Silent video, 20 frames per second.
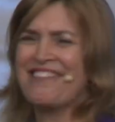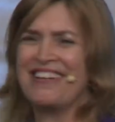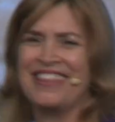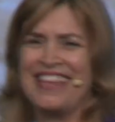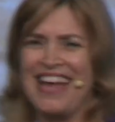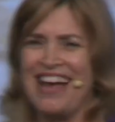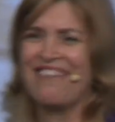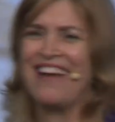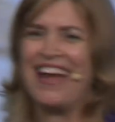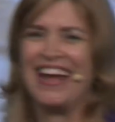They're
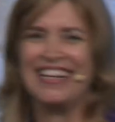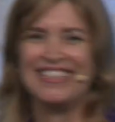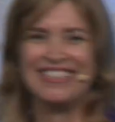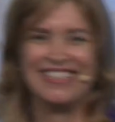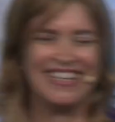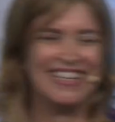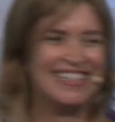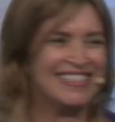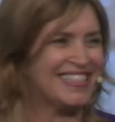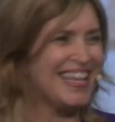in their
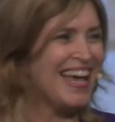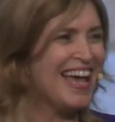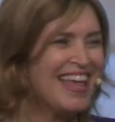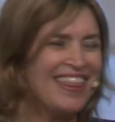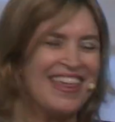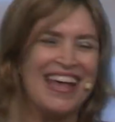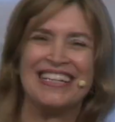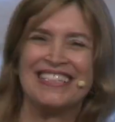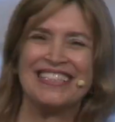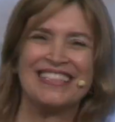80s.
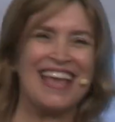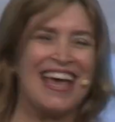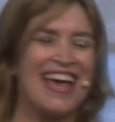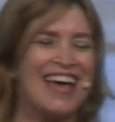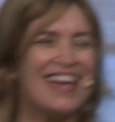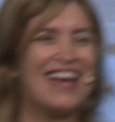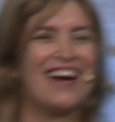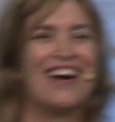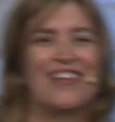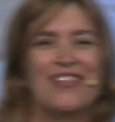They're,
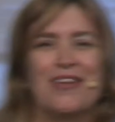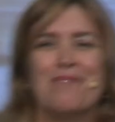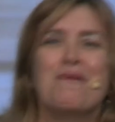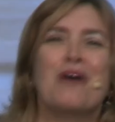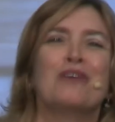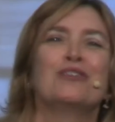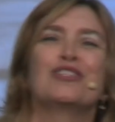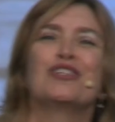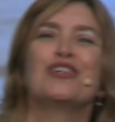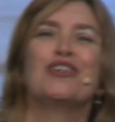they are the
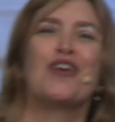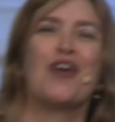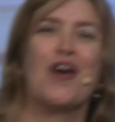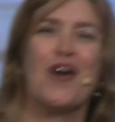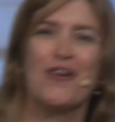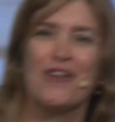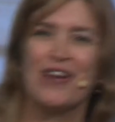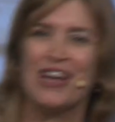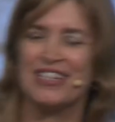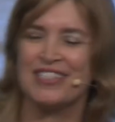most
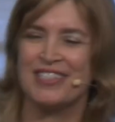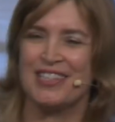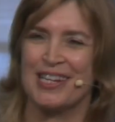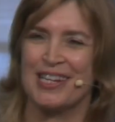curious